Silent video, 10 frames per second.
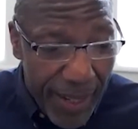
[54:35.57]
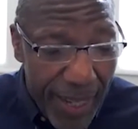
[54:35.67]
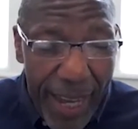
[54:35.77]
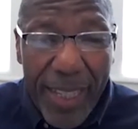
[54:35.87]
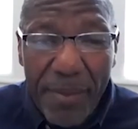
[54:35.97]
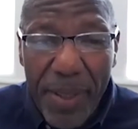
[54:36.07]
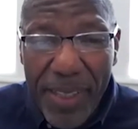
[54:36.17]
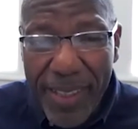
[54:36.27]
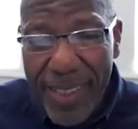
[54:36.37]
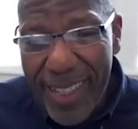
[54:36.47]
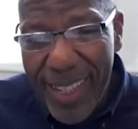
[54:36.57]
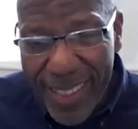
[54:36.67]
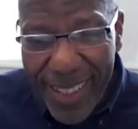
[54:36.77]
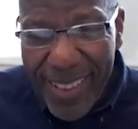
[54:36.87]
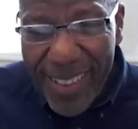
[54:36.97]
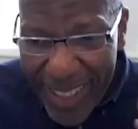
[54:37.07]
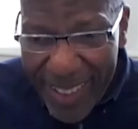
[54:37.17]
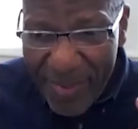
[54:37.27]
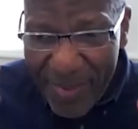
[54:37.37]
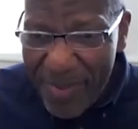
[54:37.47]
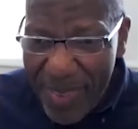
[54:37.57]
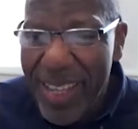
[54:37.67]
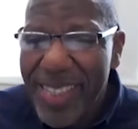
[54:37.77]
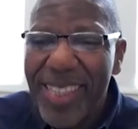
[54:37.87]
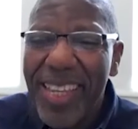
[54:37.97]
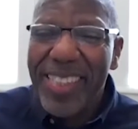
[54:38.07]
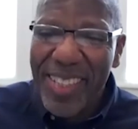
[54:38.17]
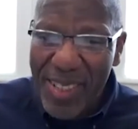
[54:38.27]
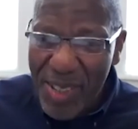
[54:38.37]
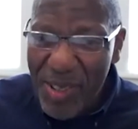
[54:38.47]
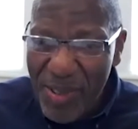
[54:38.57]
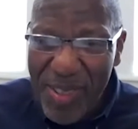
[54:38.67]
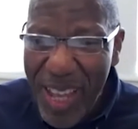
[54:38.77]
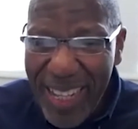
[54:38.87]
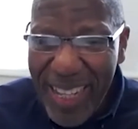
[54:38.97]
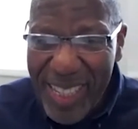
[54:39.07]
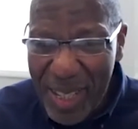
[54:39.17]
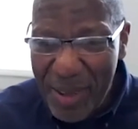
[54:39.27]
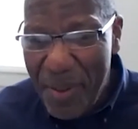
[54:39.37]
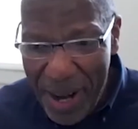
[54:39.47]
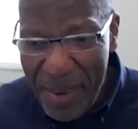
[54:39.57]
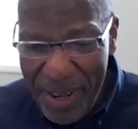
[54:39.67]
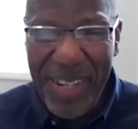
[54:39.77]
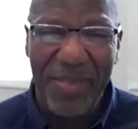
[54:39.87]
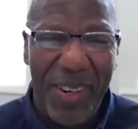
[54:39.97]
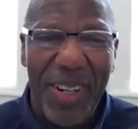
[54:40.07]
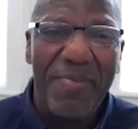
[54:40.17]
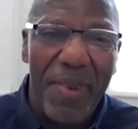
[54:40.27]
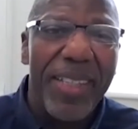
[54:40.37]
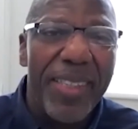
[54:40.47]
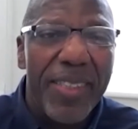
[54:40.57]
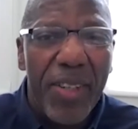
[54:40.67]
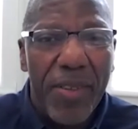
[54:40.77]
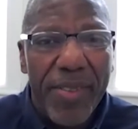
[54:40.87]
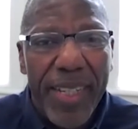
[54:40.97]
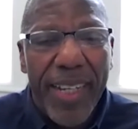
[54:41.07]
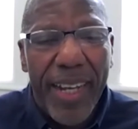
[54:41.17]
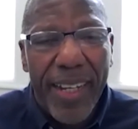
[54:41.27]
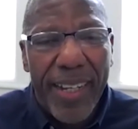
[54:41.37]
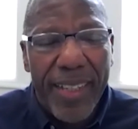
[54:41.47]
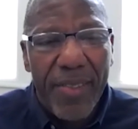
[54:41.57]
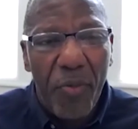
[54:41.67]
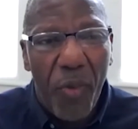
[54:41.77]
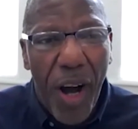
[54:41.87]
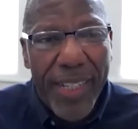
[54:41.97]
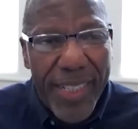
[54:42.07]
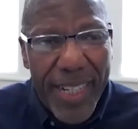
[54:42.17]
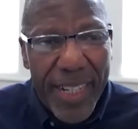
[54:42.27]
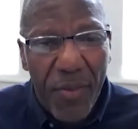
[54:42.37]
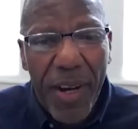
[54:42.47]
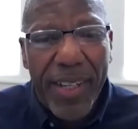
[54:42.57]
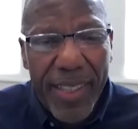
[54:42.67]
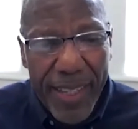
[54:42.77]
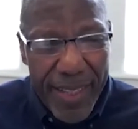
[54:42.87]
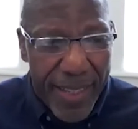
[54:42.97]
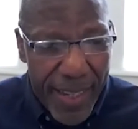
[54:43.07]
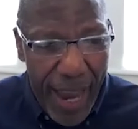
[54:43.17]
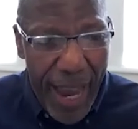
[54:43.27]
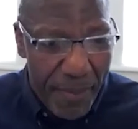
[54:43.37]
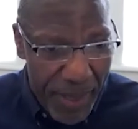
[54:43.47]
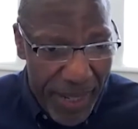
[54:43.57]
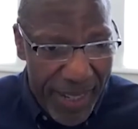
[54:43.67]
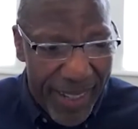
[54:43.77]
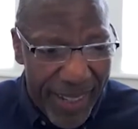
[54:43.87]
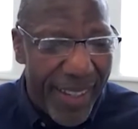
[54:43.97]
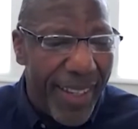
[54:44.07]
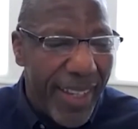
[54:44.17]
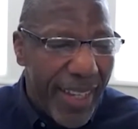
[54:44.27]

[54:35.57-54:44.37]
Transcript: accountability and I, I hesitate to use that as the primary word but certainly watching what is happening